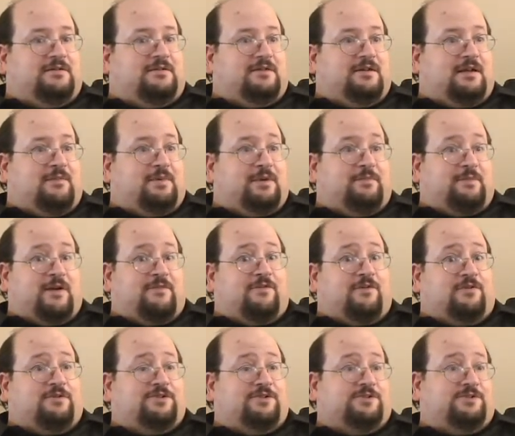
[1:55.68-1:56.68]
I mean my
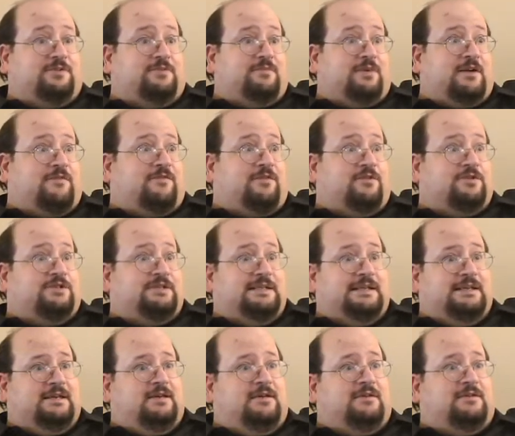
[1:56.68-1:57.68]
first
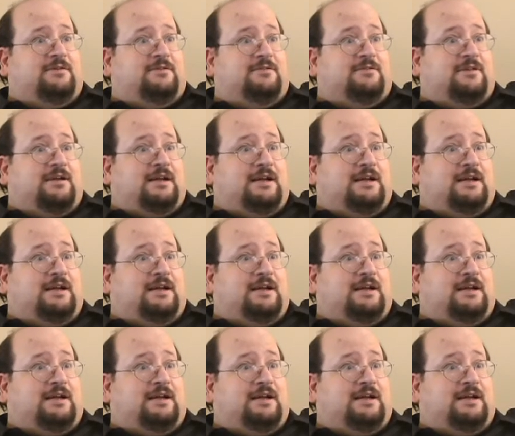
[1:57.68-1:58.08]
year